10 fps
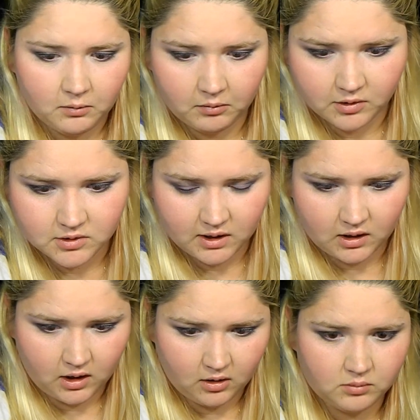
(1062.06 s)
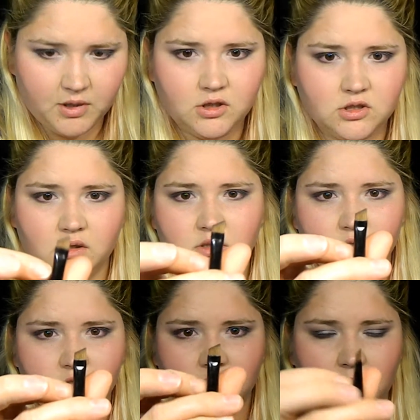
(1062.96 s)
I'm going to take an angled brush, and this
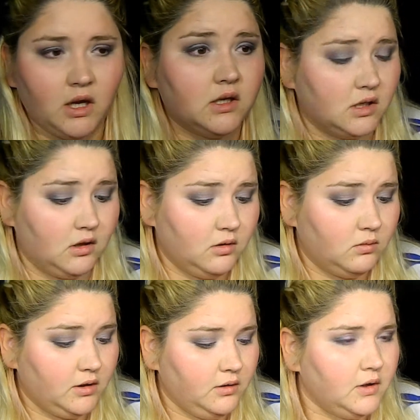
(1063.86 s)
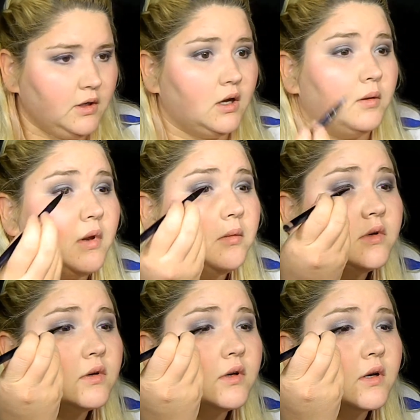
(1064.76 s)
is just my Estee Lauder one. I'm
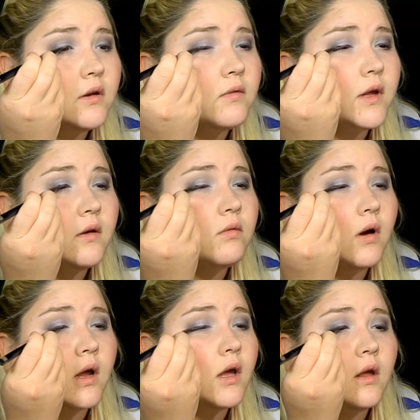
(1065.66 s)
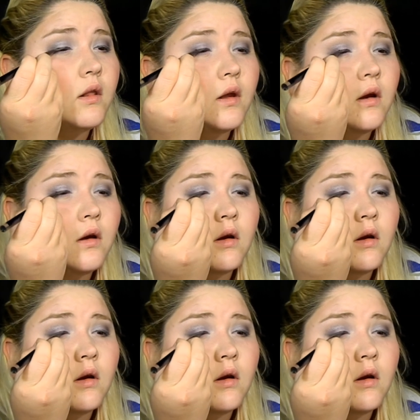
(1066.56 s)
just going to kind of like rock it in there.